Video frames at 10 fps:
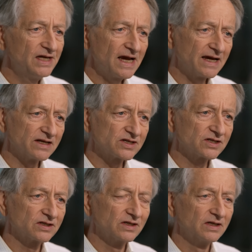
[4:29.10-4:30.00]

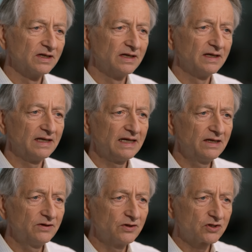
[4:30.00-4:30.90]
yet,
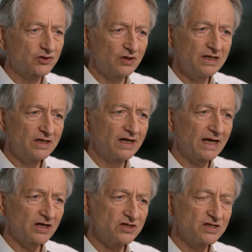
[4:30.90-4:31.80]
in the trillion
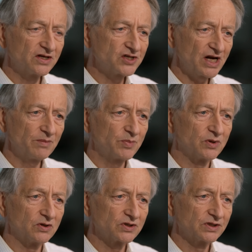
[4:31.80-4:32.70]
connections in a
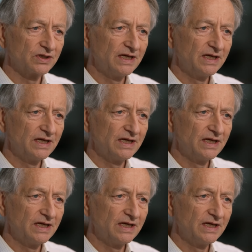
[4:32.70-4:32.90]
chatbot,